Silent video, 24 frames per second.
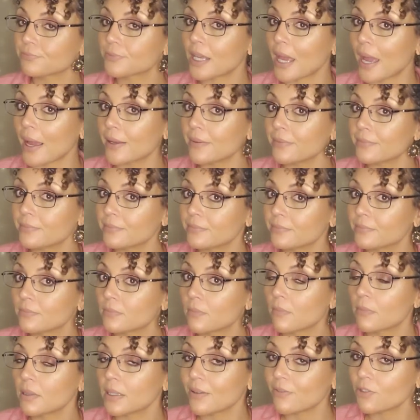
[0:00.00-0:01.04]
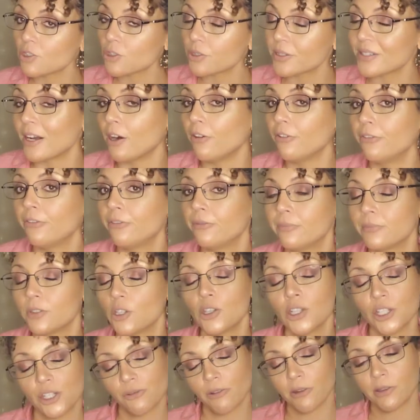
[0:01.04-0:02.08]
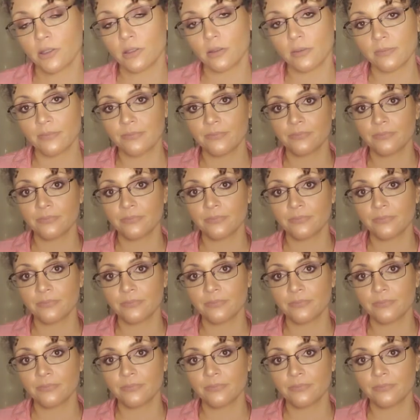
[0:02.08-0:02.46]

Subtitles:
Okay, believe in yourself, you can do this.